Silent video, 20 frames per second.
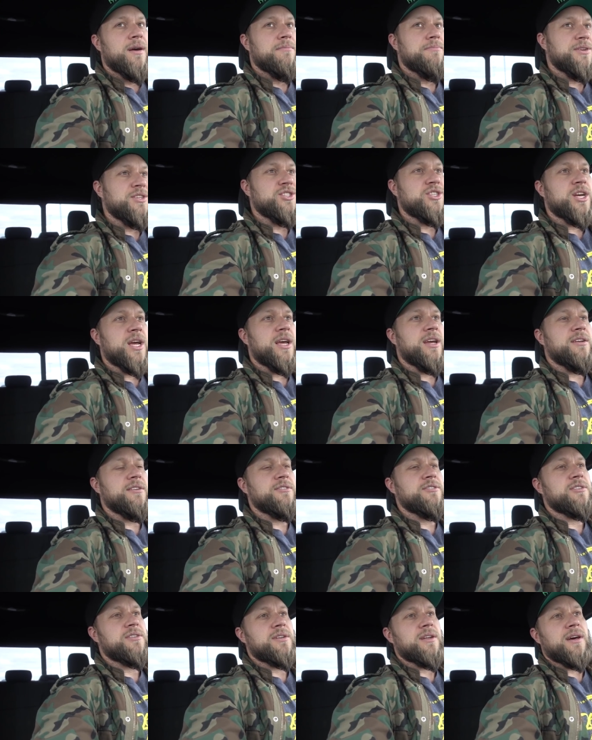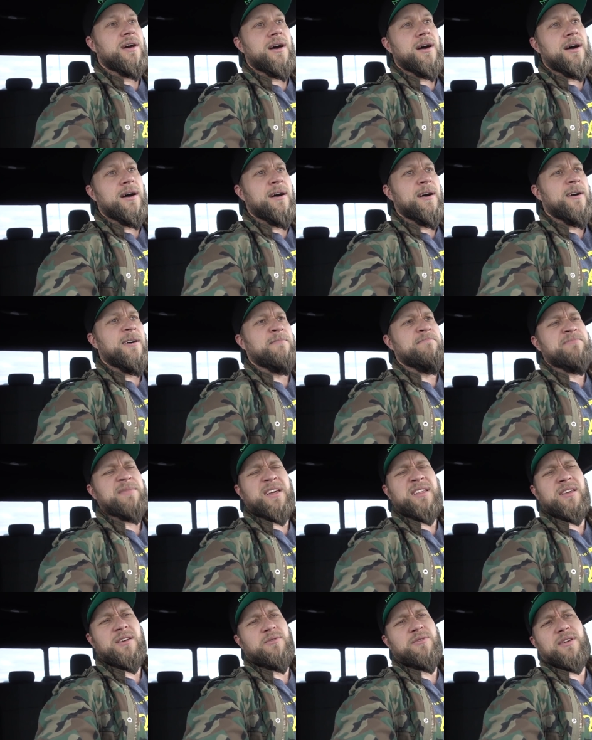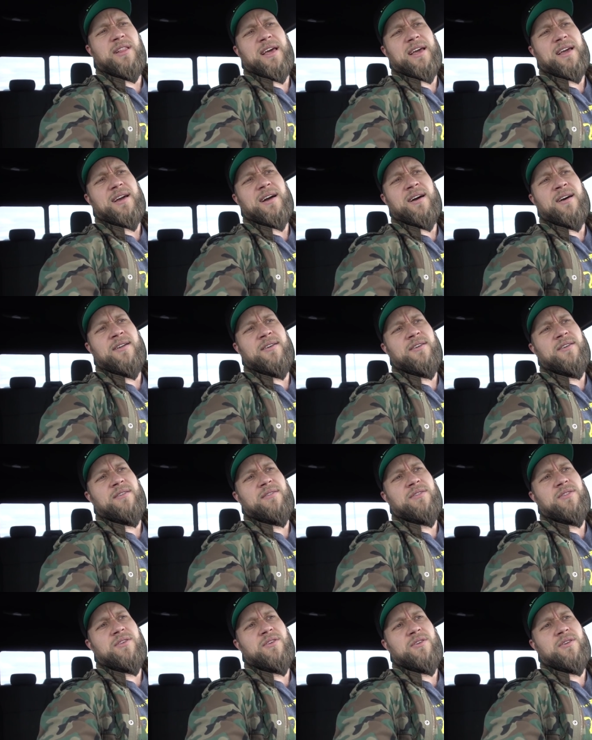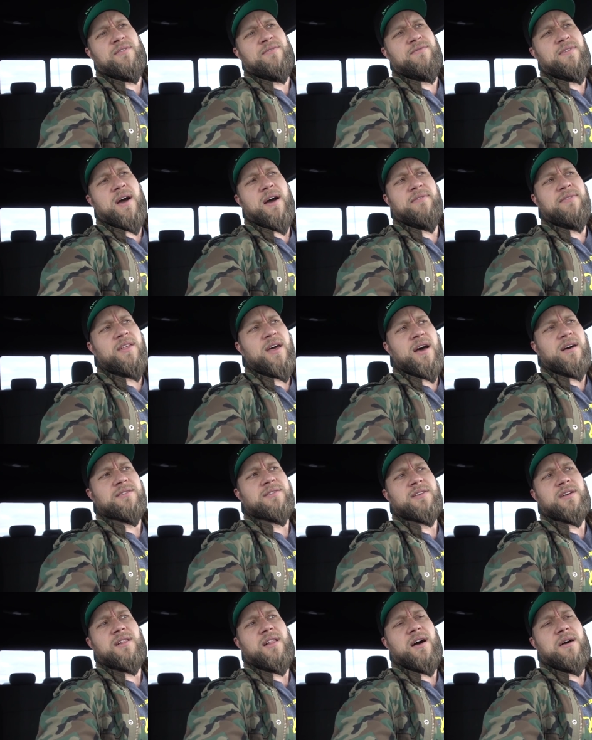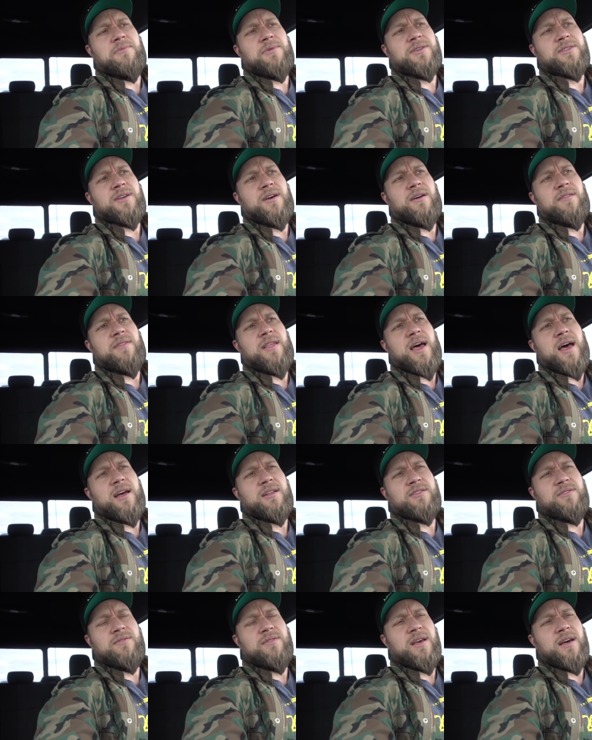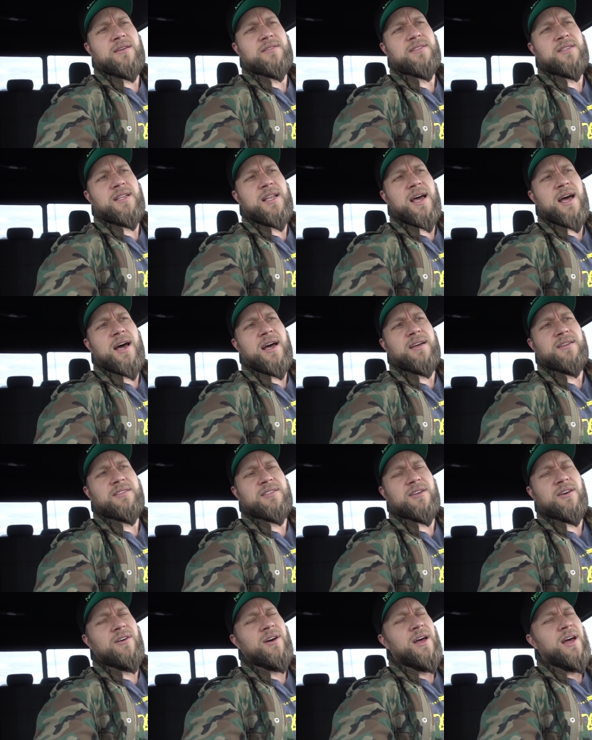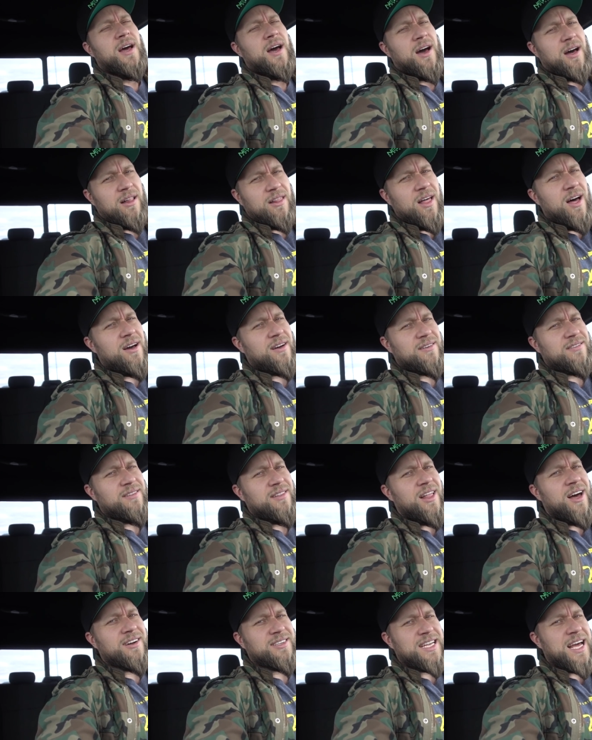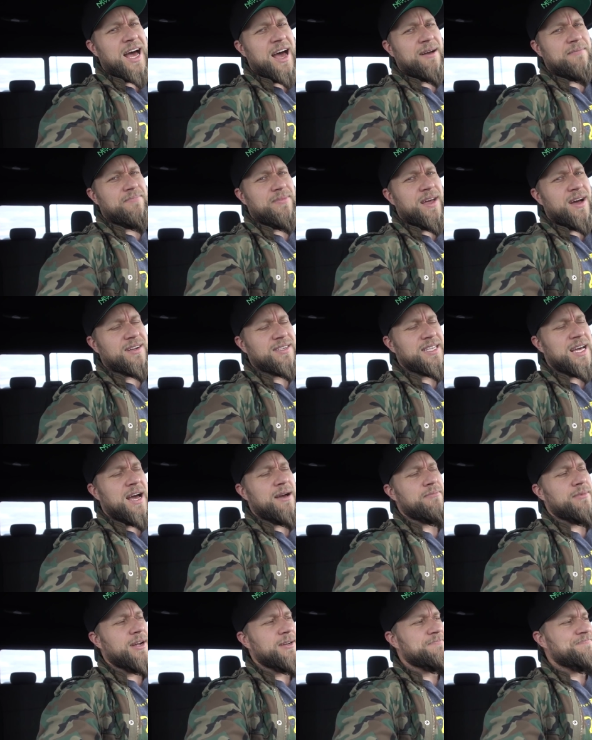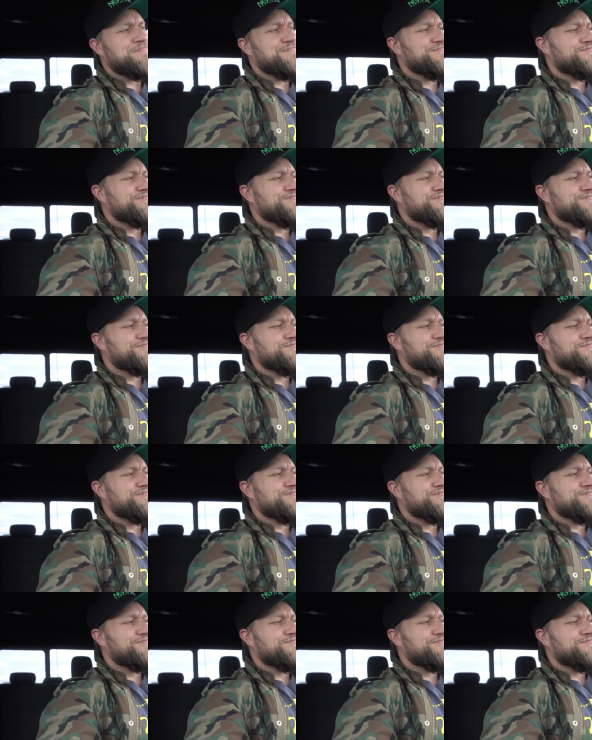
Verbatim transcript: been changed. Um, I think we're like 135,000 kilometers on that, 2009. So a long, long time, long time, right?